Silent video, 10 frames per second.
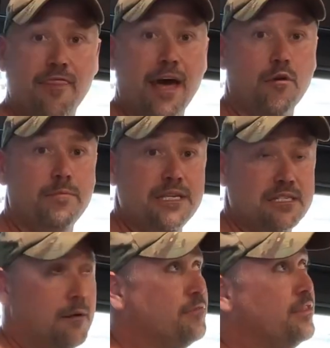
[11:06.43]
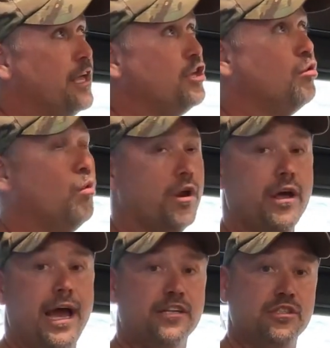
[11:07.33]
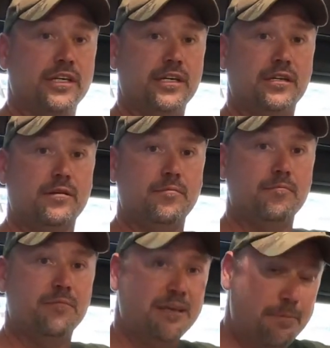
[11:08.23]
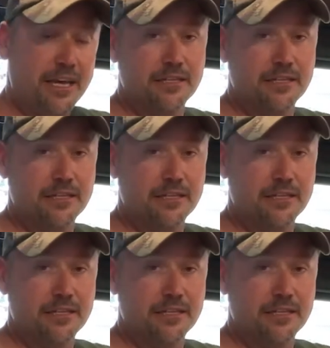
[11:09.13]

That'll be something that you want to actually be